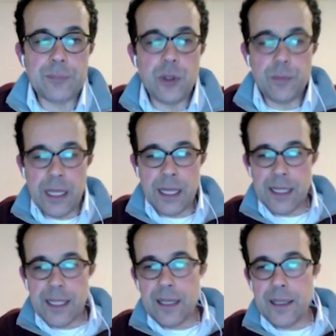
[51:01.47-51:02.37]

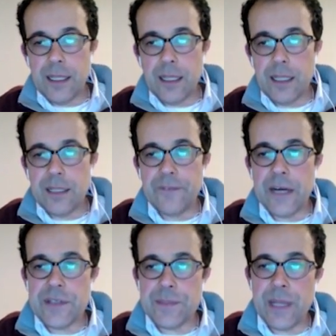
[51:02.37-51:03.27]
Abdu'l-Bahá in
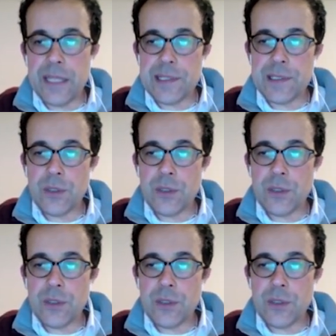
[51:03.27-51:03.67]
various places